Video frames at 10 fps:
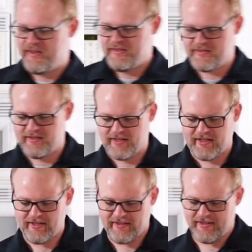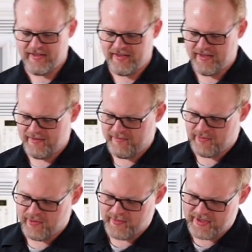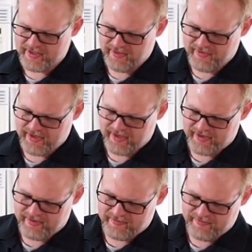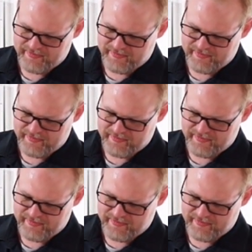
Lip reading: So like, I'm gonna pour myself a cup.